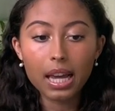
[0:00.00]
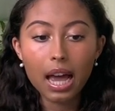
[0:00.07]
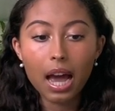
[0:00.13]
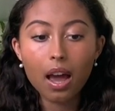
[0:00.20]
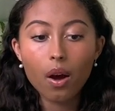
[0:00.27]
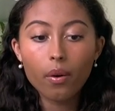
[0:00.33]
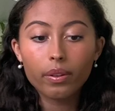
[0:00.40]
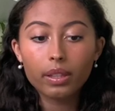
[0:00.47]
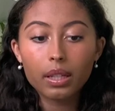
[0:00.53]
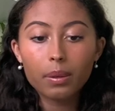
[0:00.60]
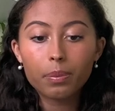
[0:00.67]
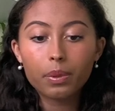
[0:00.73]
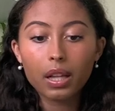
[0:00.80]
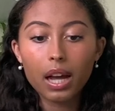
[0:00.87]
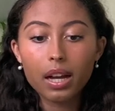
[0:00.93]
I only
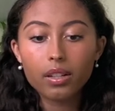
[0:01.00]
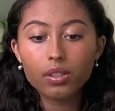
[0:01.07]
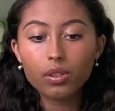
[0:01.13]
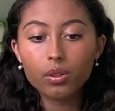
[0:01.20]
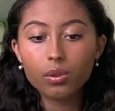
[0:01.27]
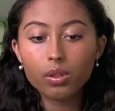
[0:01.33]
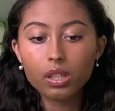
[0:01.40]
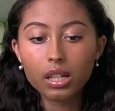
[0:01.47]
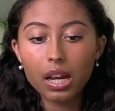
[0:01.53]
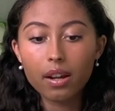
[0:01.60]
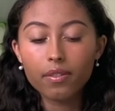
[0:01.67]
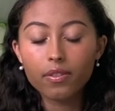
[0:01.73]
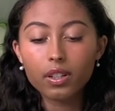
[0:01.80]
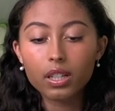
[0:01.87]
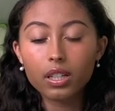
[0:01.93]
applied to
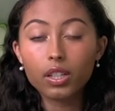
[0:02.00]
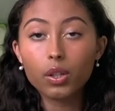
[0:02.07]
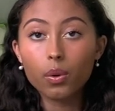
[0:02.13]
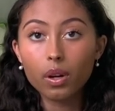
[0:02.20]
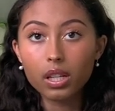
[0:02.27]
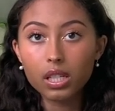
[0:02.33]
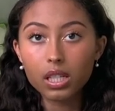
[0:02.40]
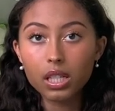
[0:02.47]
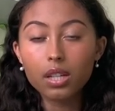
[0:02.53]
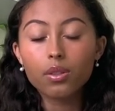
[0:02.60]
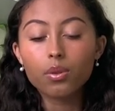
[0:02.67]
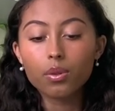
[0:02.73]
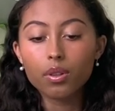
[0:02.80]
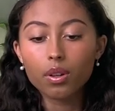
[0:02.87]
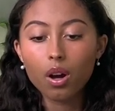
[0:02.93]
Stanford and USC through
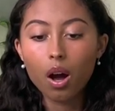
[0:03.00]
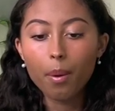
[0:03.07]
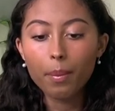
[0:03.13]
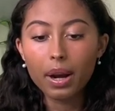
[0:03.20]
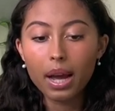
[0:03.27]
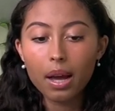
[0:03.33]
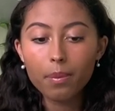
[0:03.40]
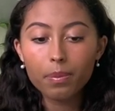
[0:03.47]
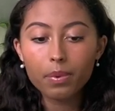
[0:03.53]
the Common App.